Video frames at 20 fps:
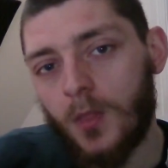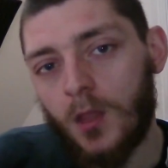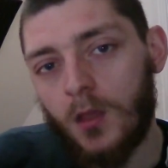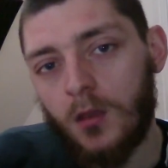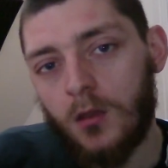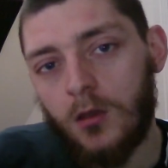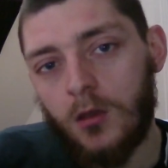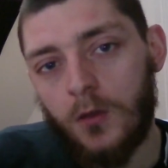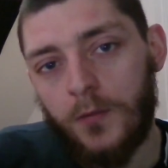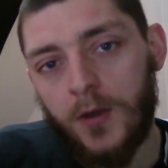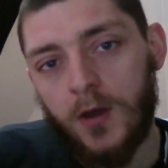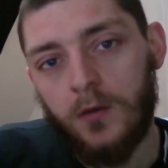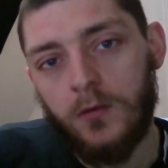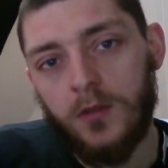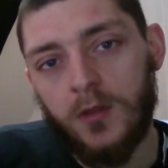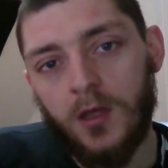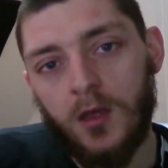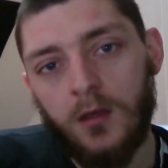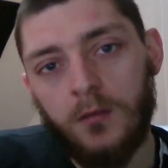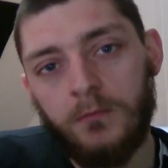go
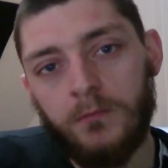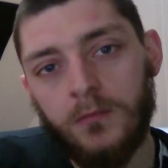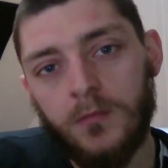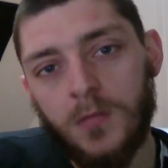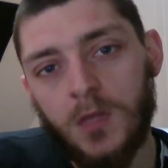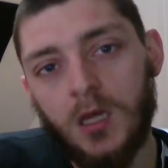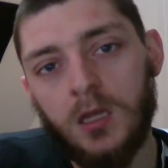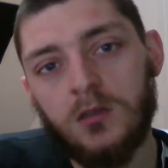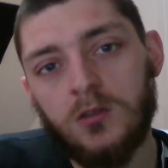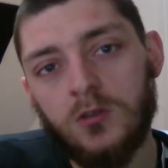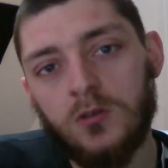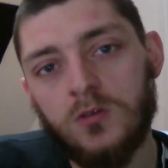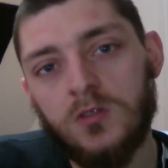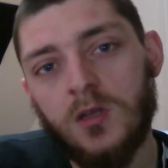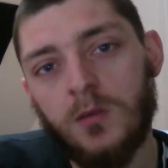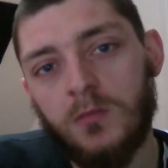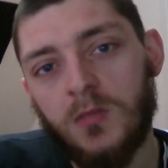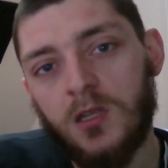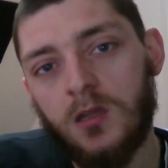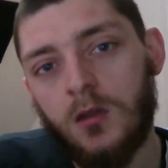out there and do
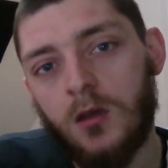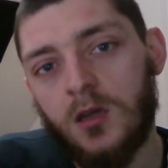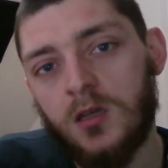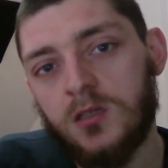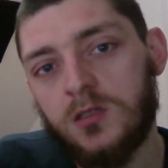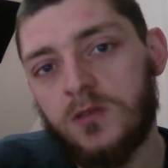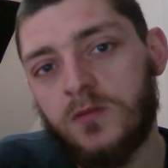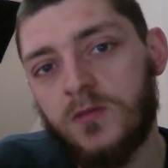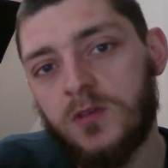something nice